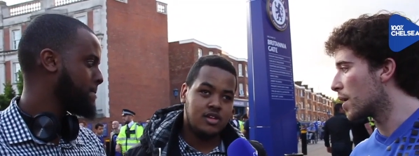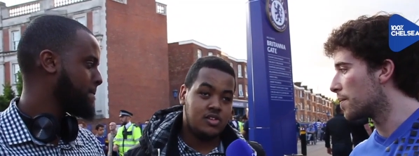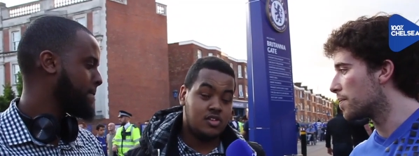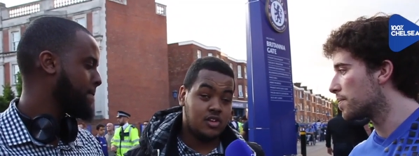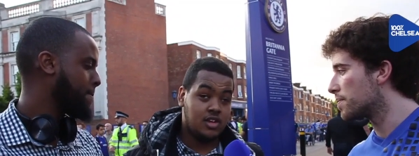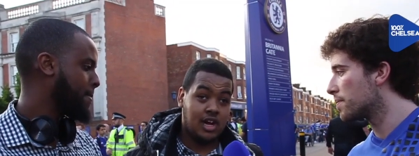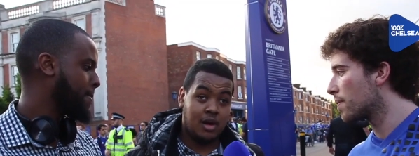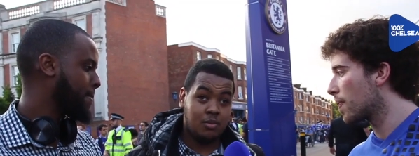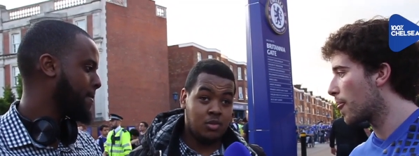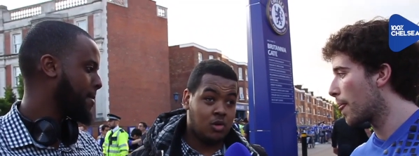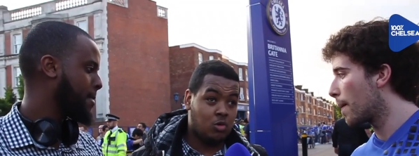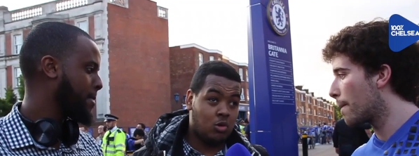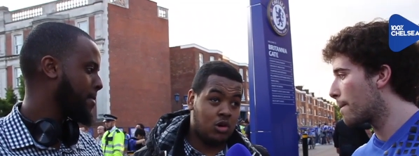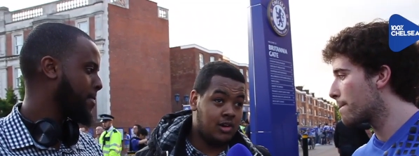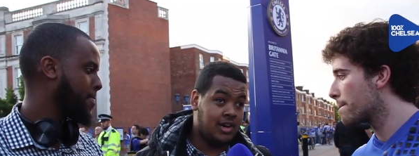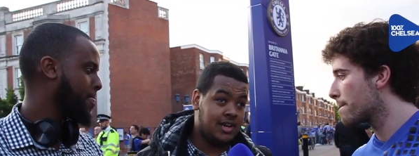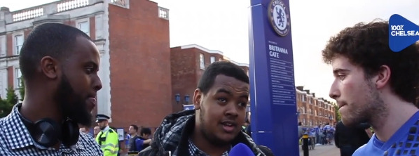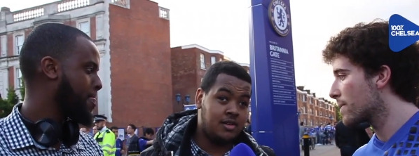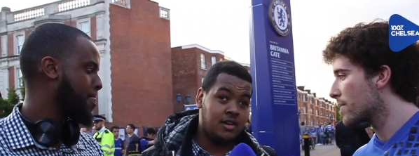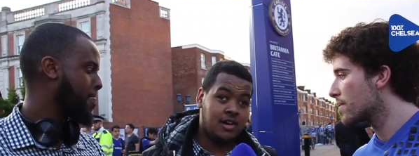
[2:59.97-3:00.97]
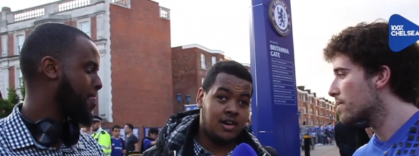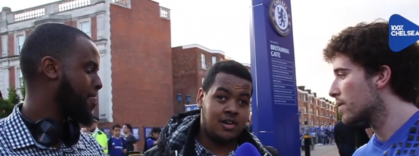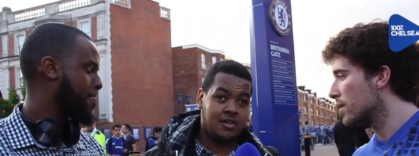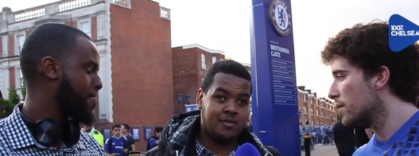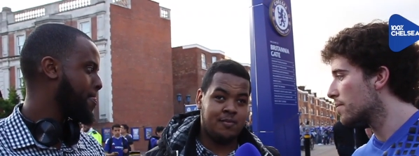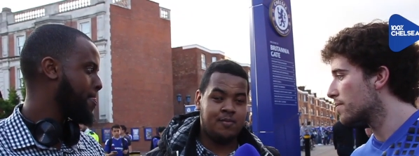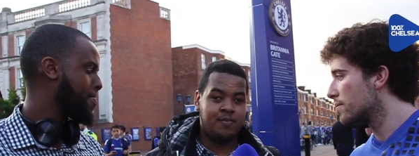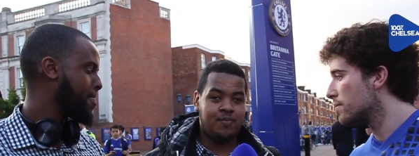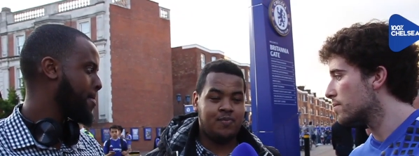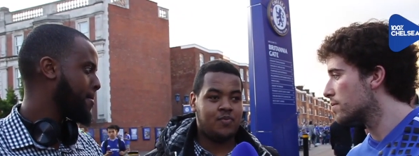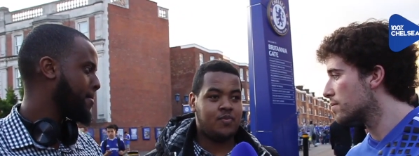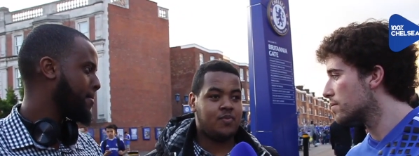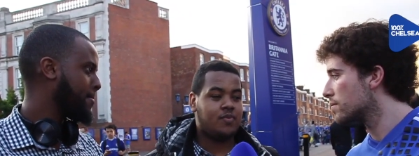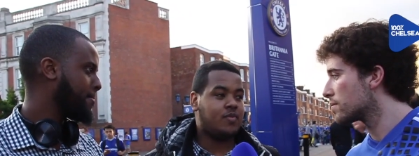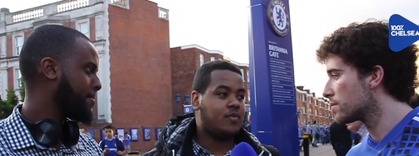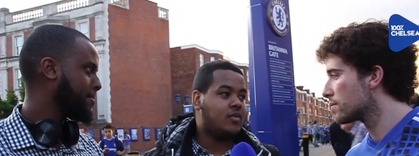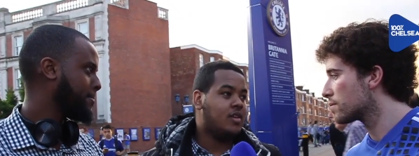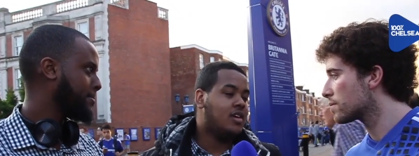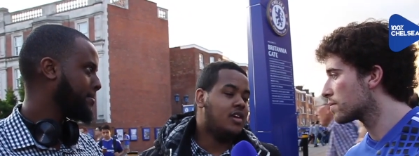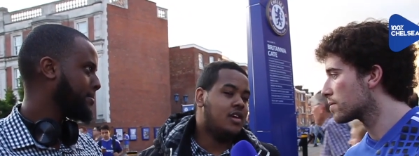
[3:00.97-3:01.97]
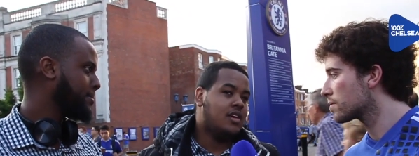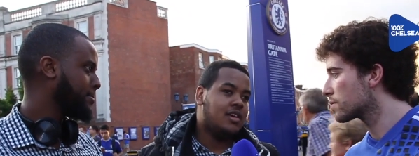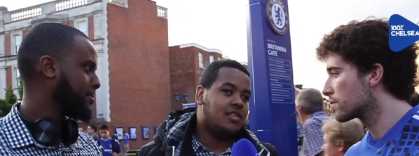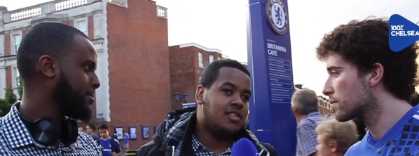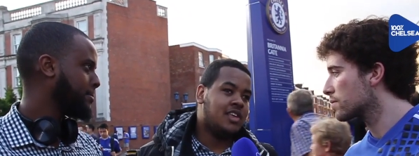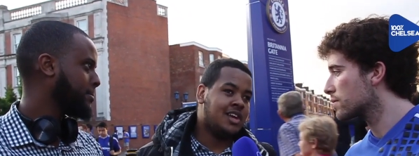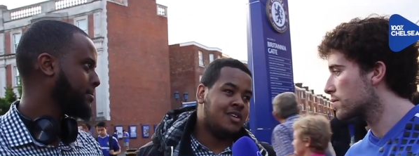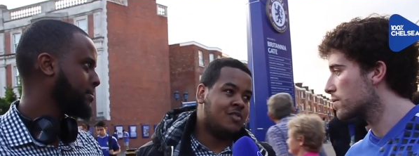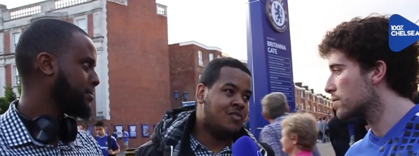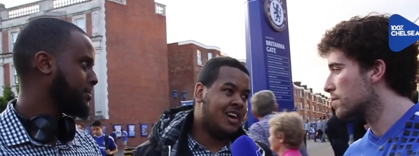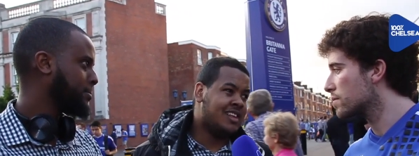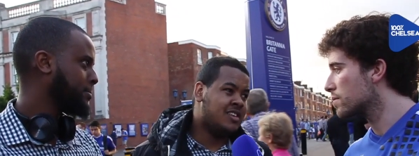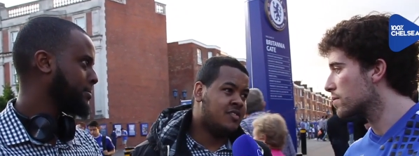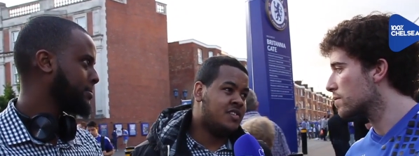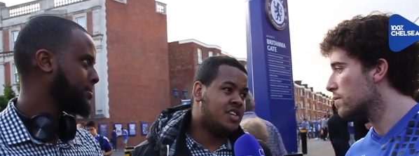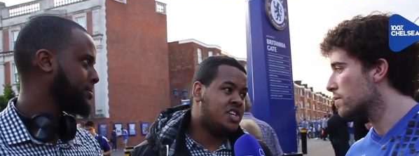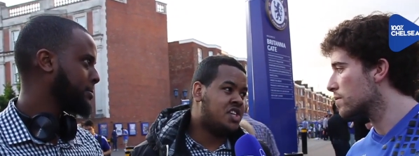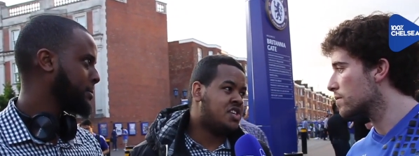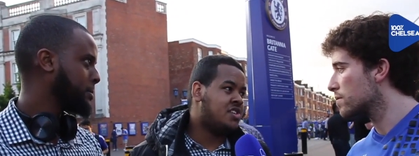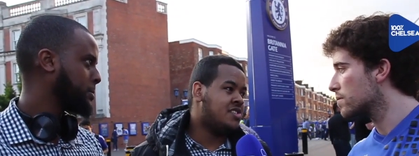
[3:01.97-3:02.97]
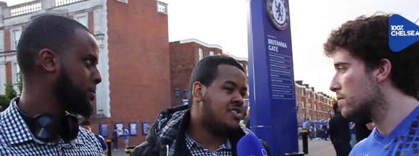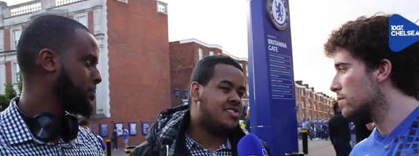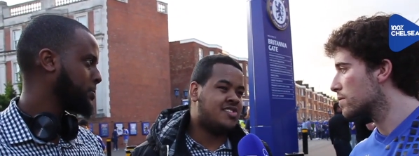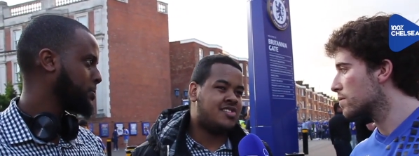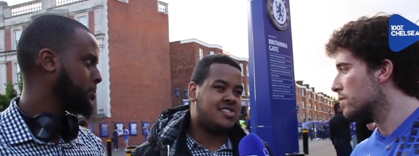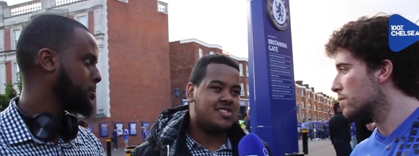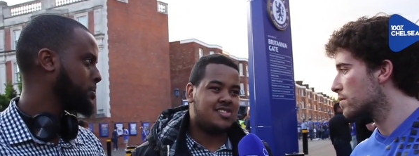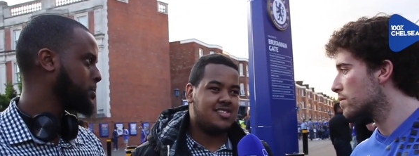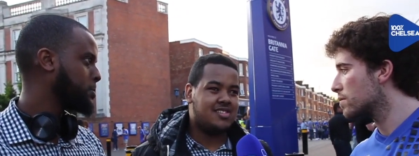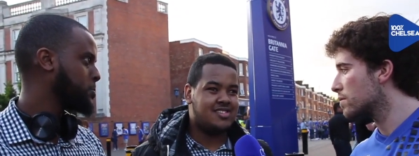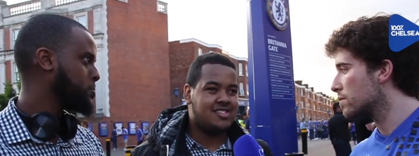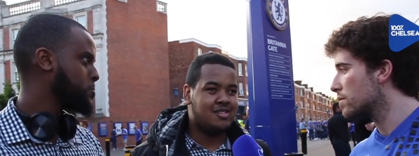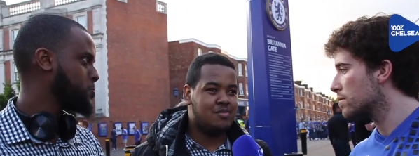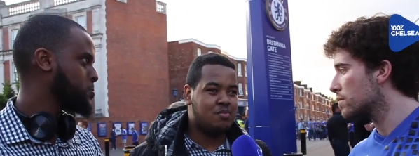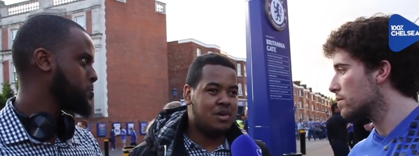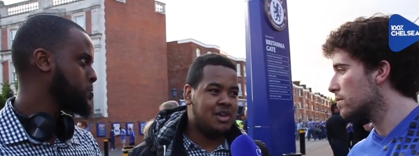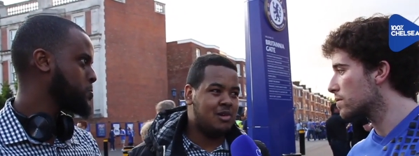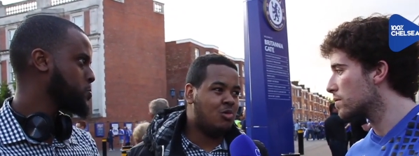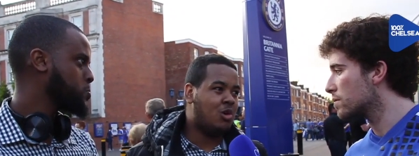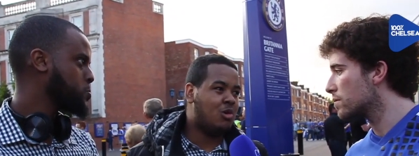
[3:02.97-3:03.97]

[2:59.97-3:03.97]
Speaker 1: So yeah, I'm not worried. I think Ivanovic is a bit